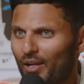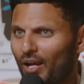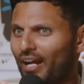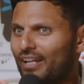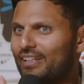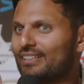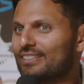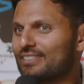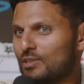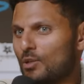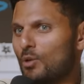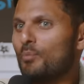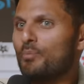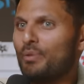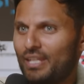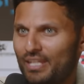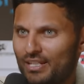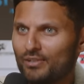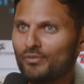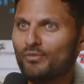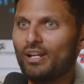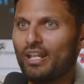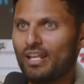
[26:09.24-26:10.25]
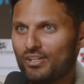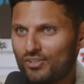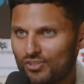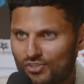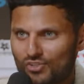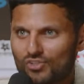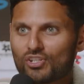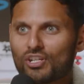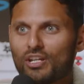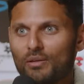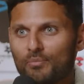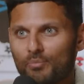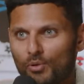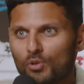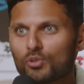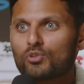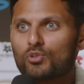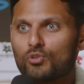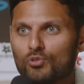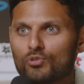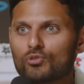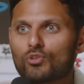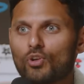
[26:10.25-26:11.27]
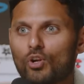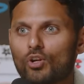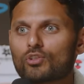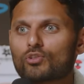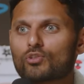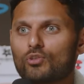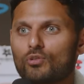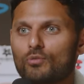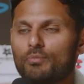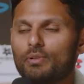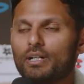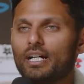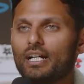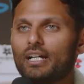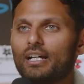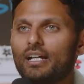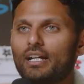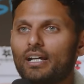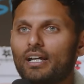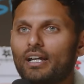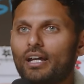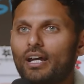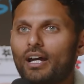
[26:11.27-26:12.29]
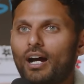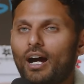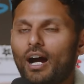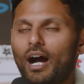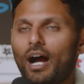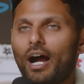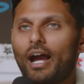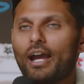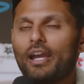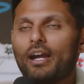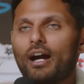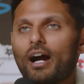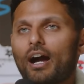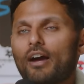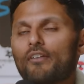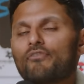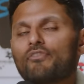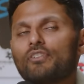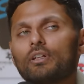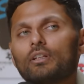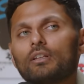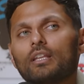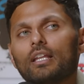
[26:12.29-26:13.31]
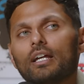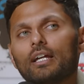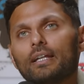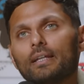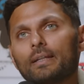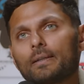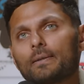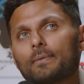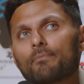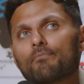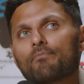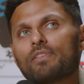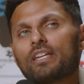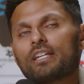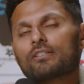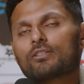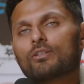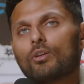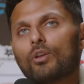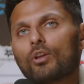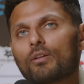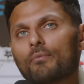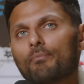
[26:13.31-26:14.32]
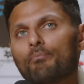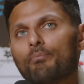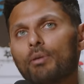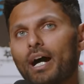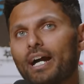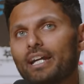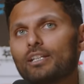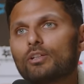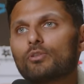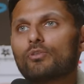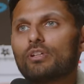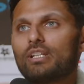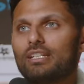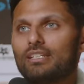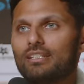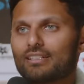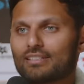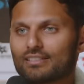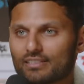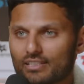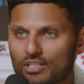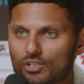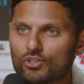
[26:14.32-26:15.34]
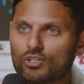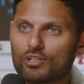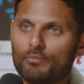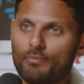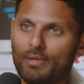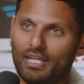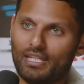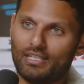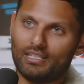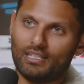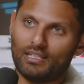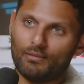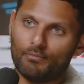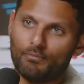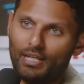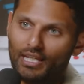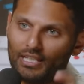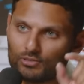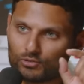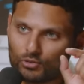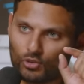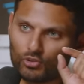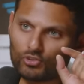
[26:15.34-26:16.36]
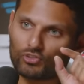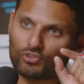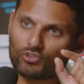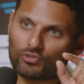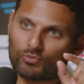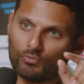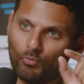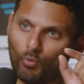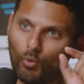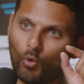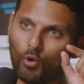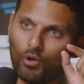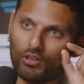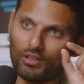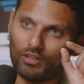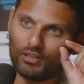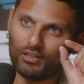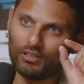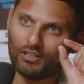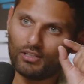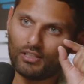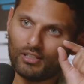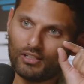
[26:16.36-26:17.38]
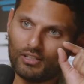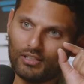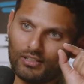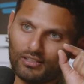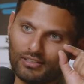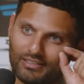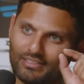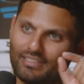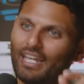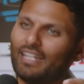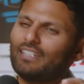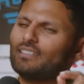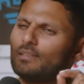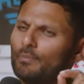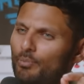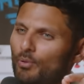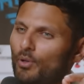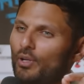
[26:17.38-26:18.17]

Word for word: I can still be in a relationship or choose not to, but I, I feel like there's a lot of binary decision-making based on small data